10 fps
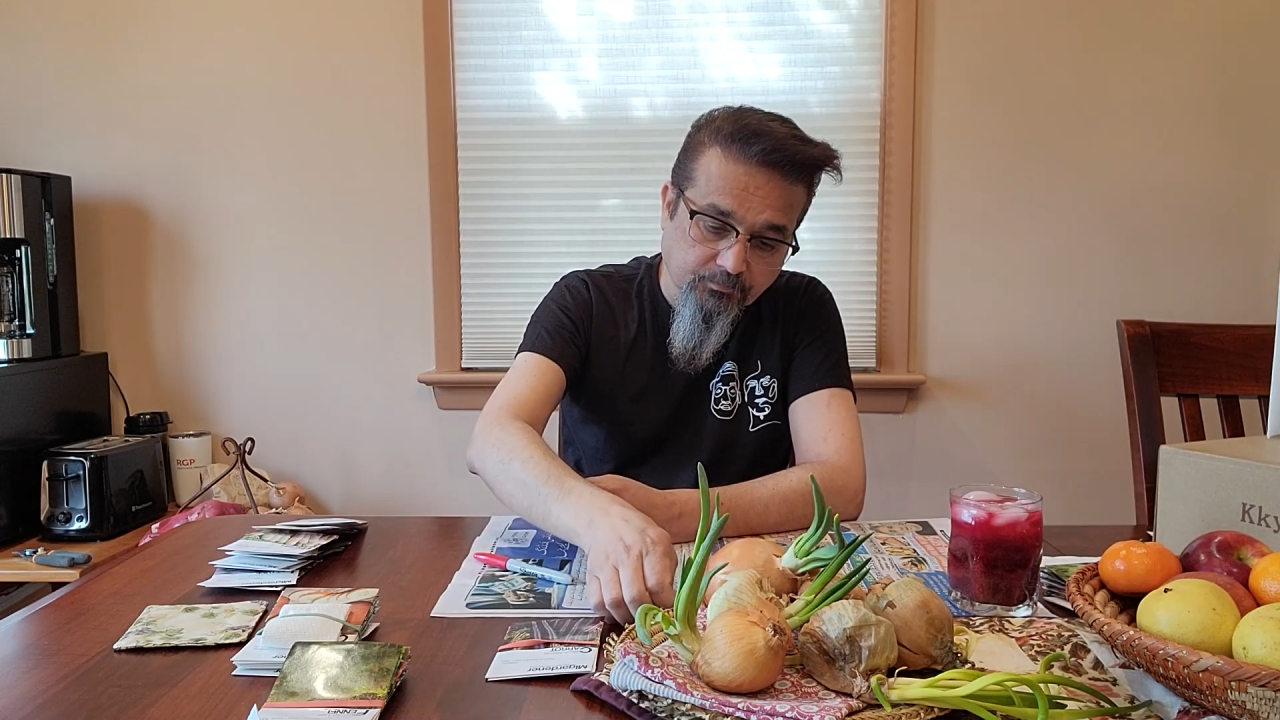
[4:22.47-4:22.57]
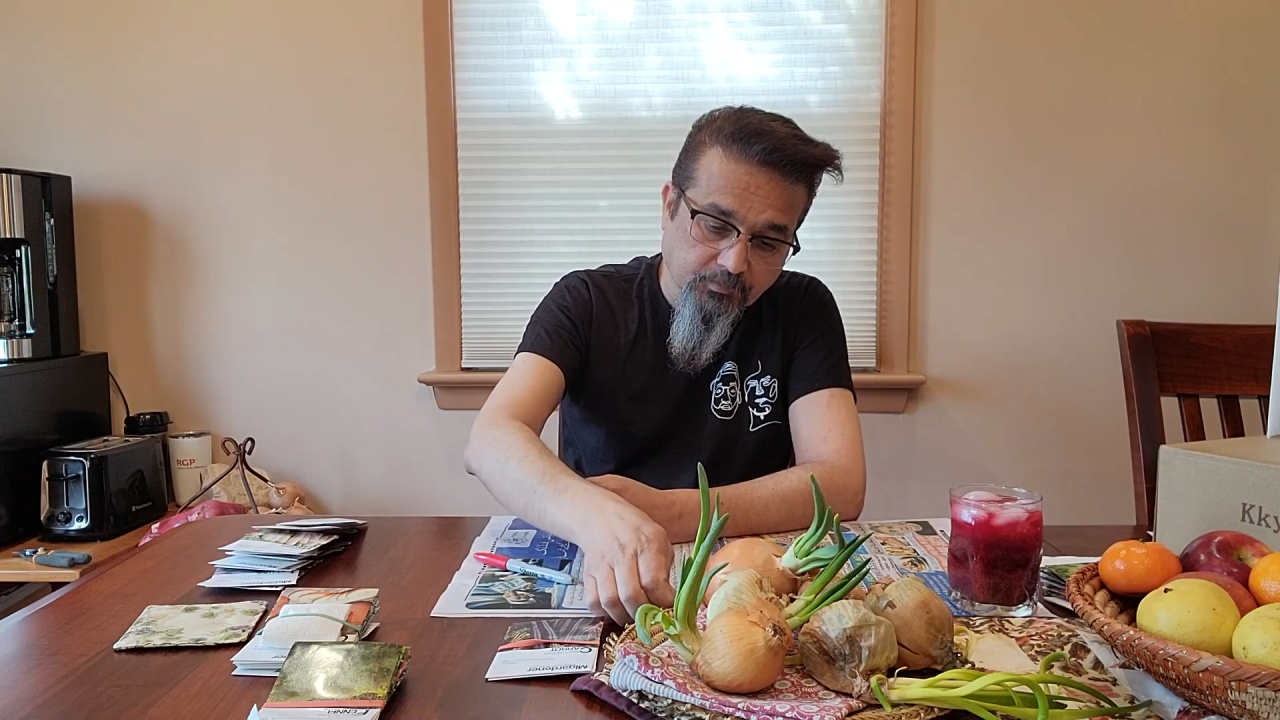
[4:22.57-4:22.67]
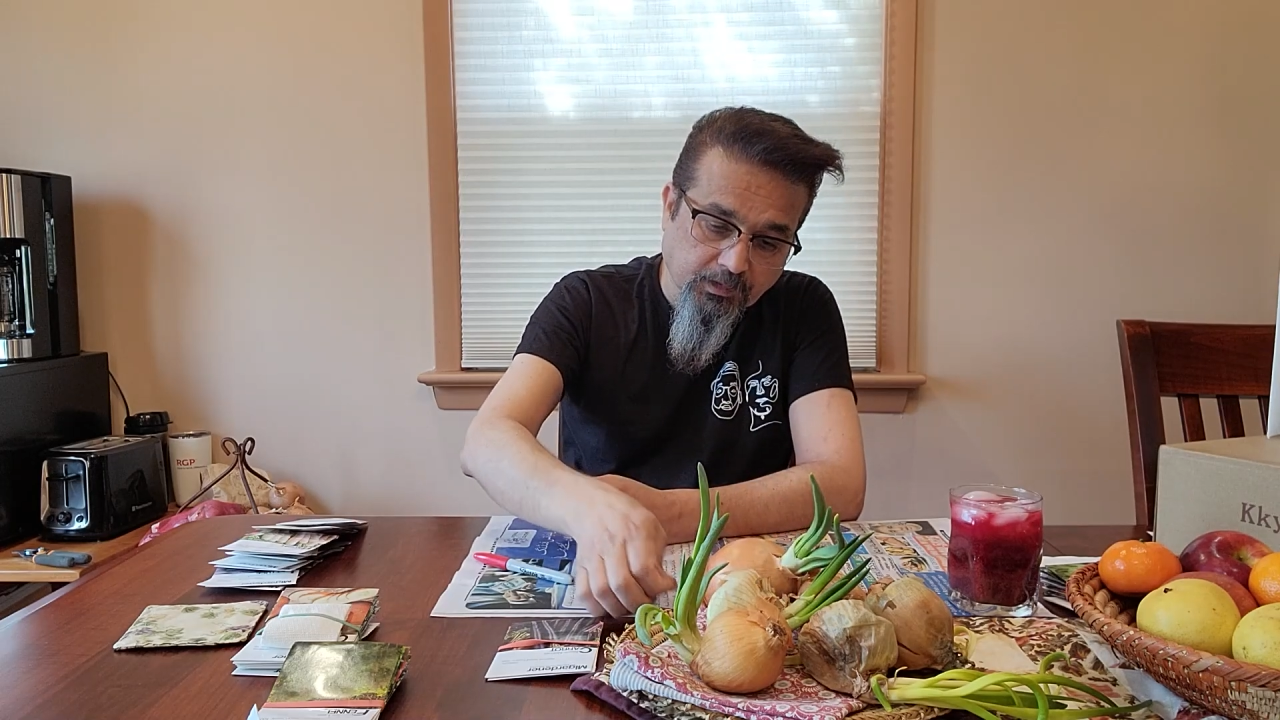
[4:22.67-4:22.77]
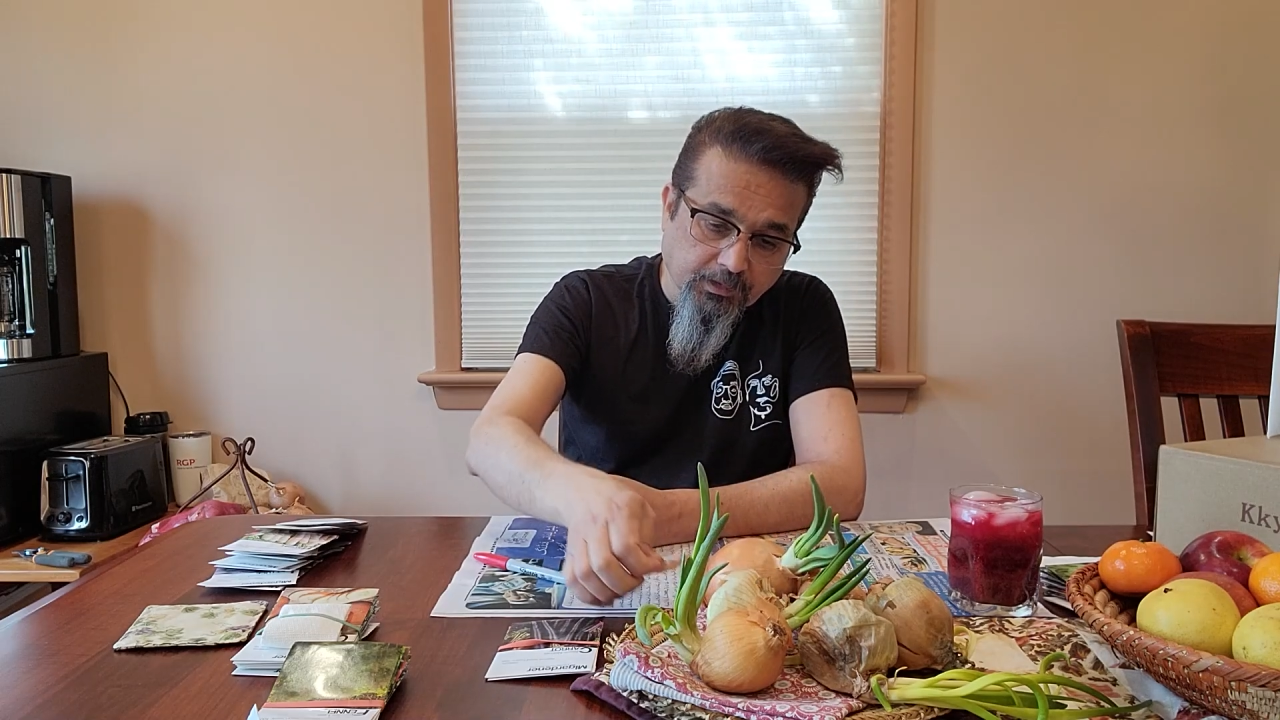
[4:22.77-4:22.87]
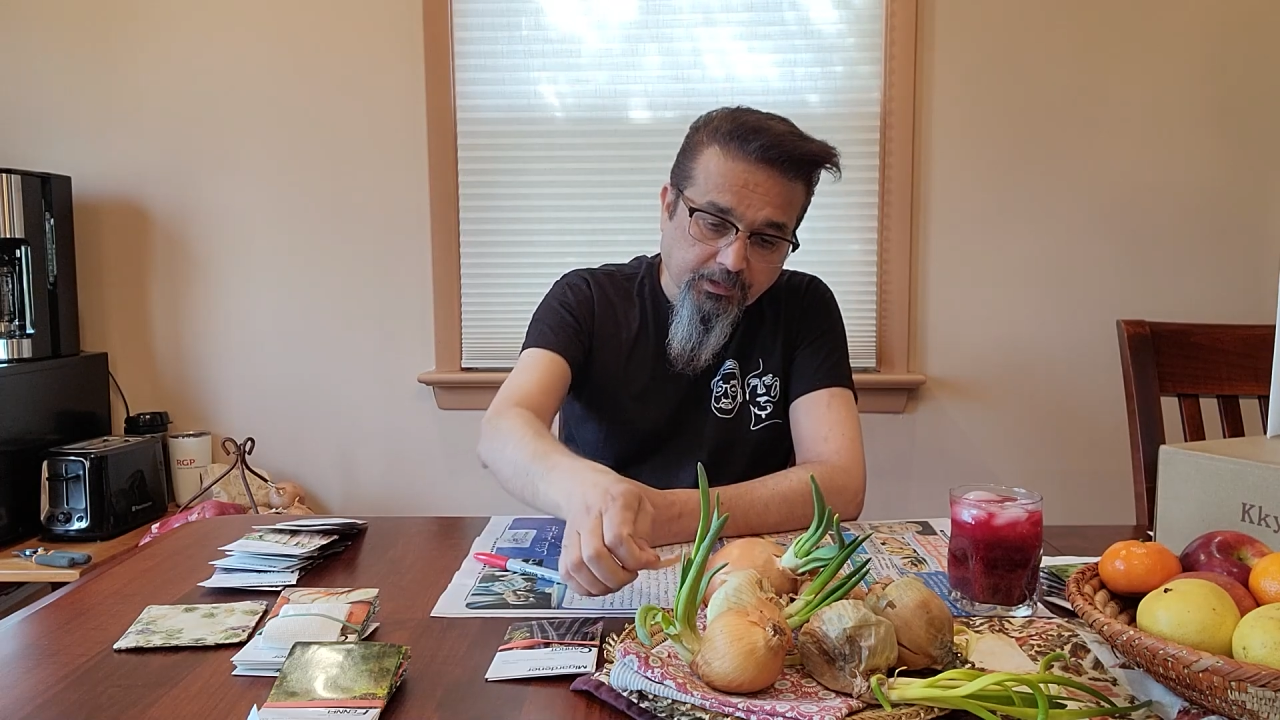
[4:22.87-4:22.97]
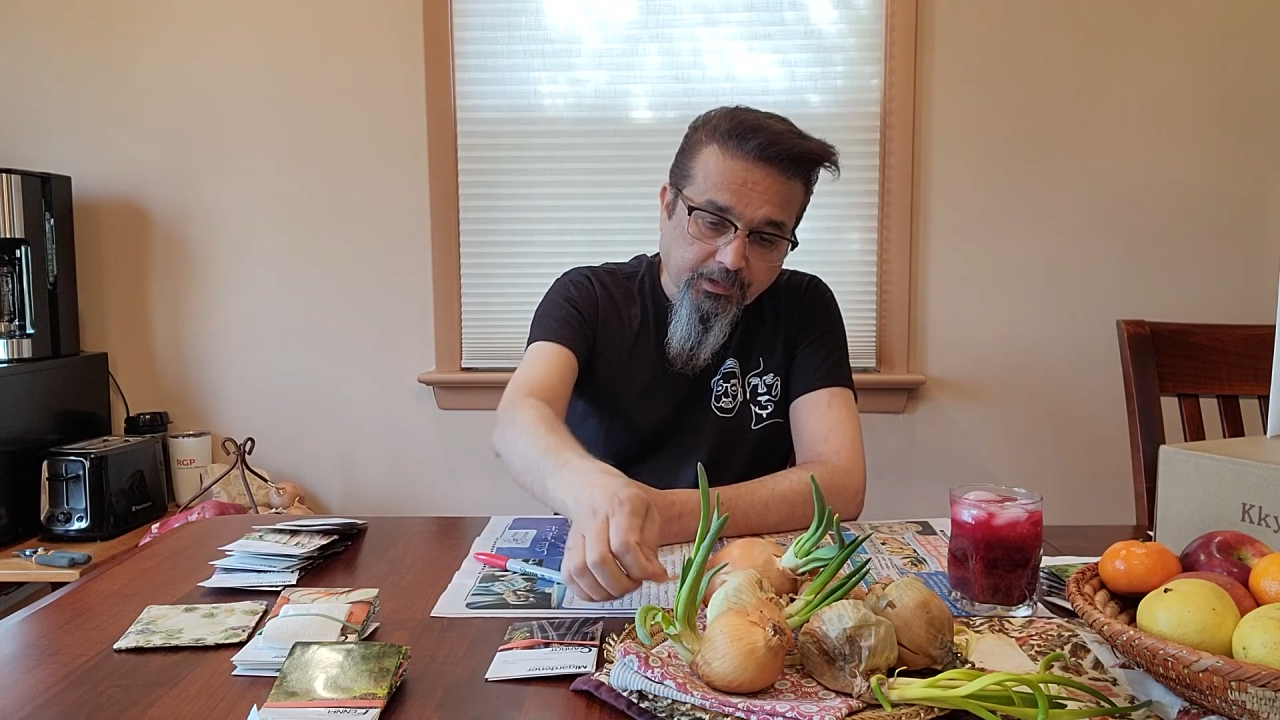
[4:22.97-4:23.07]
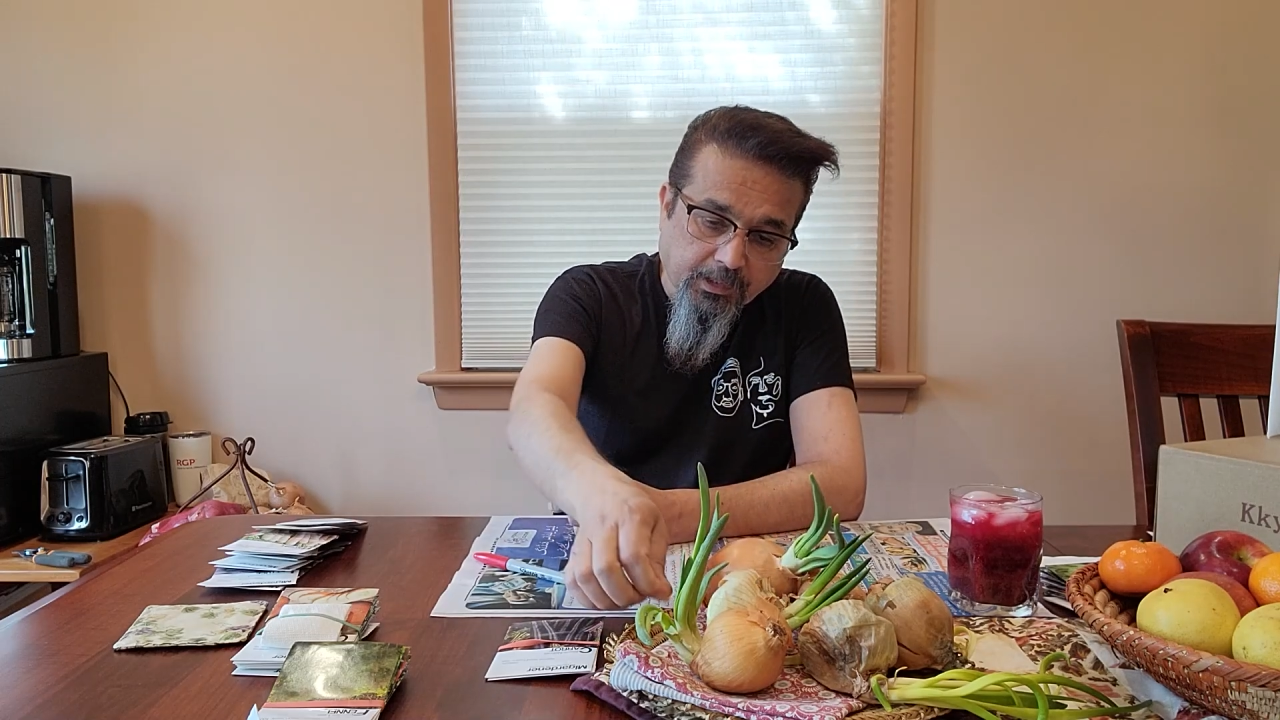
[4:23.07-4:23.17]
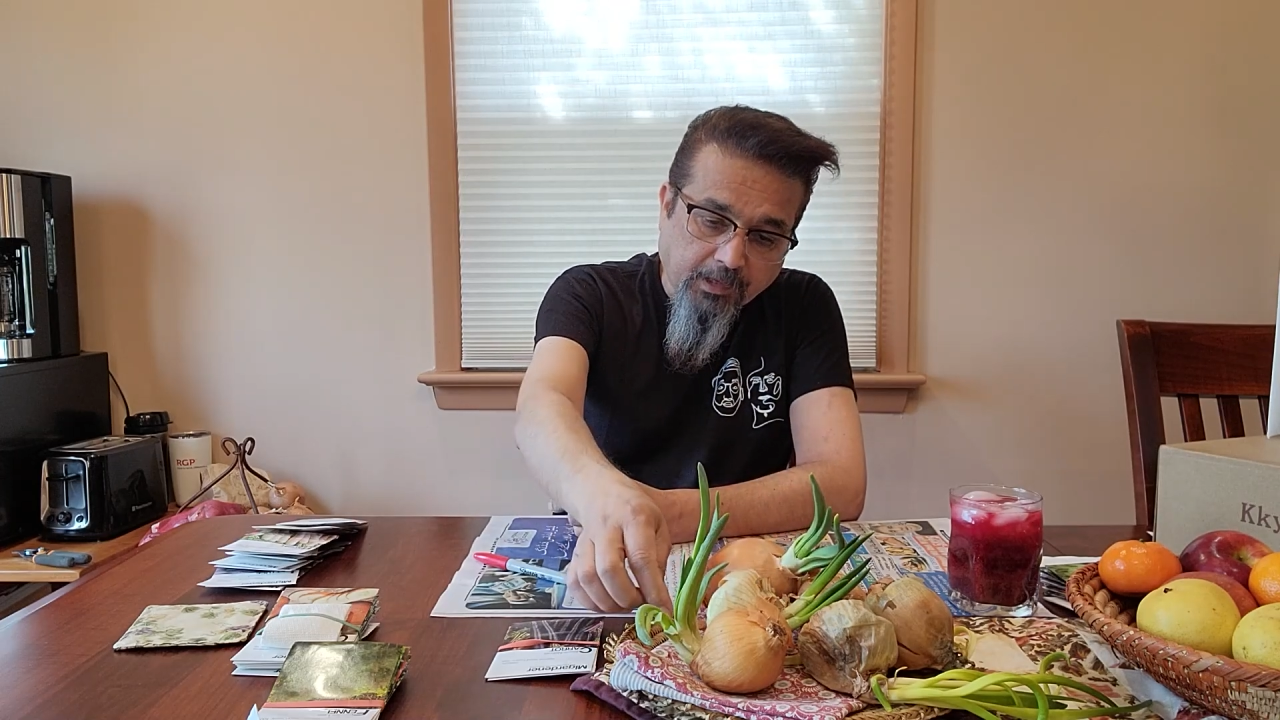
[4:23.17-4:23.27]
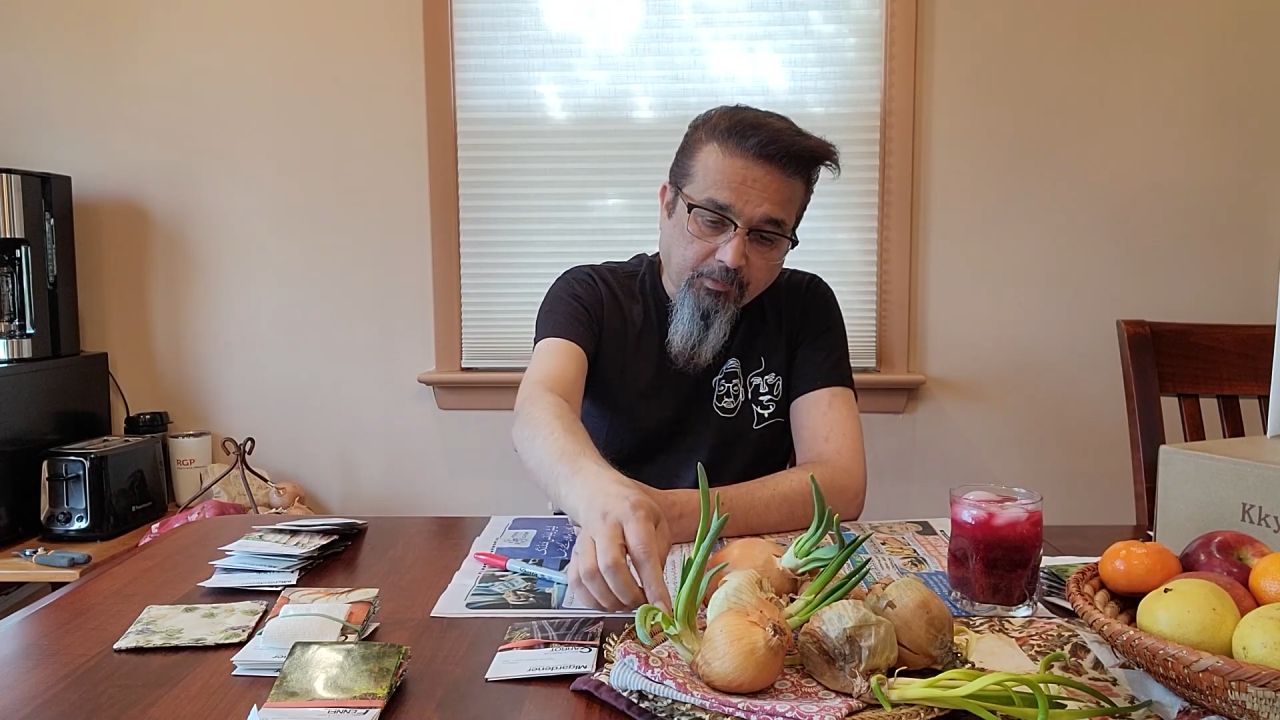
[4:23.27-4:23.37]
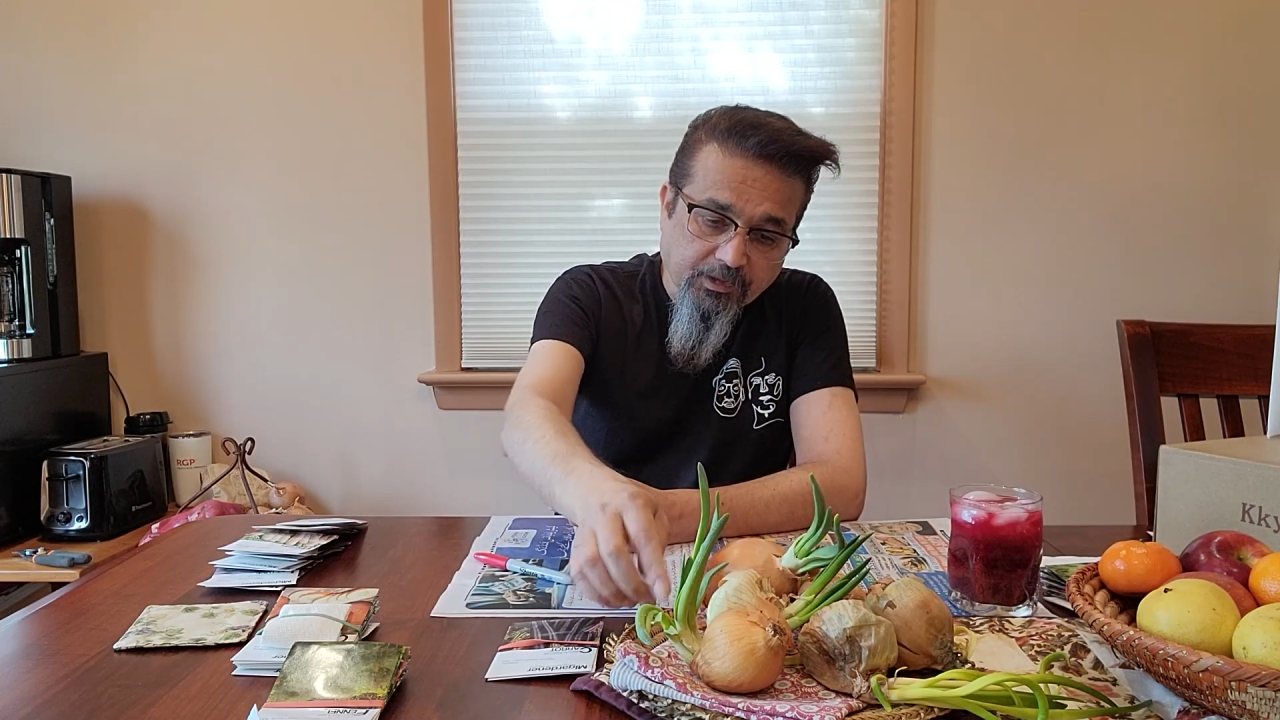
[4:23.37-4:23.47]

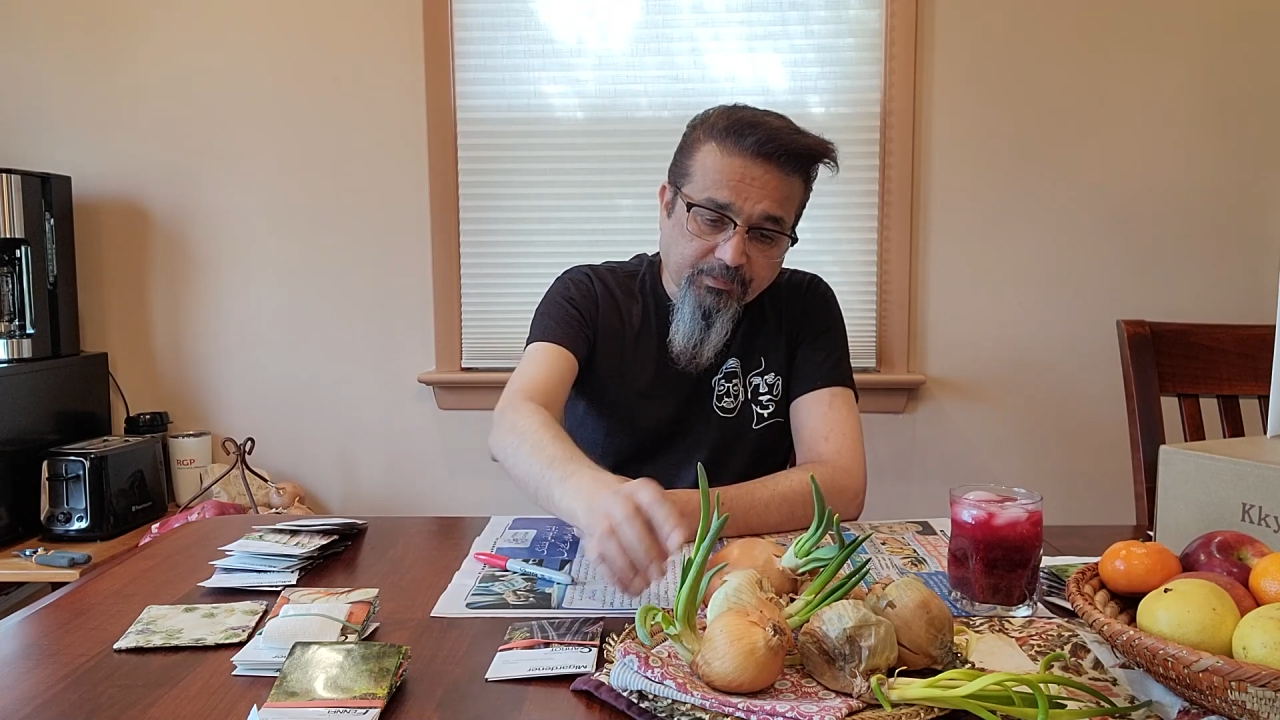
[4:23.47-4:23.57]
I want to